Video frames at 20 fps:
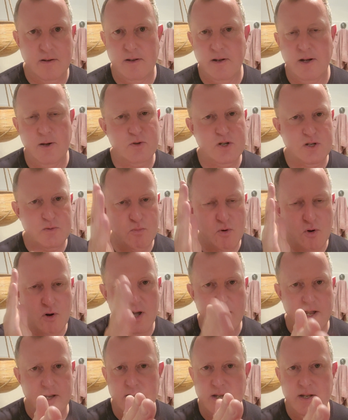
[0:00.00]
I'm just
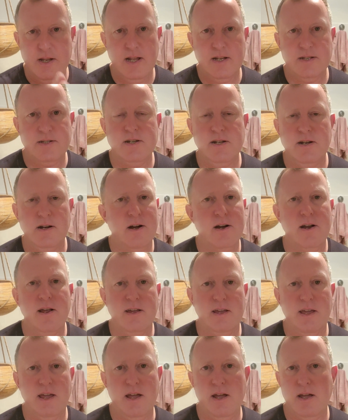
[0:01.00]
Brighton and that's it. I
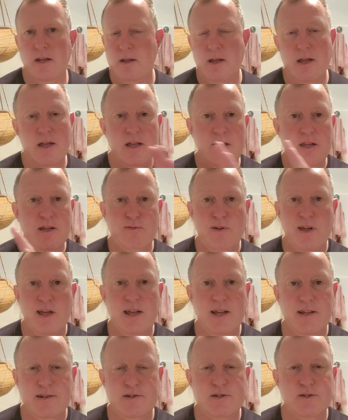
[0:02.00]
don't care if
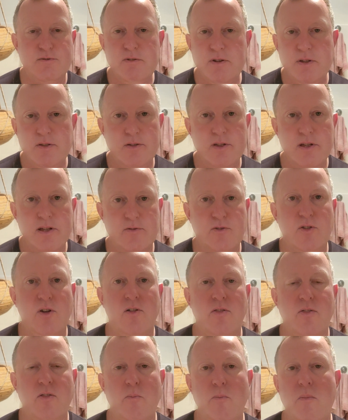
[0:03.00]
Ange is with
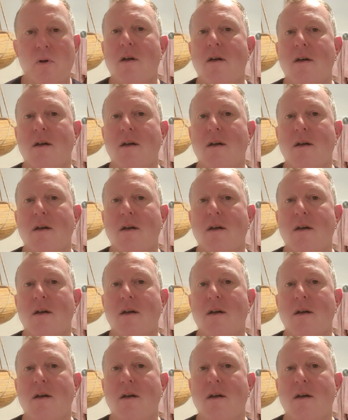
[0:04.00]
Tottenham.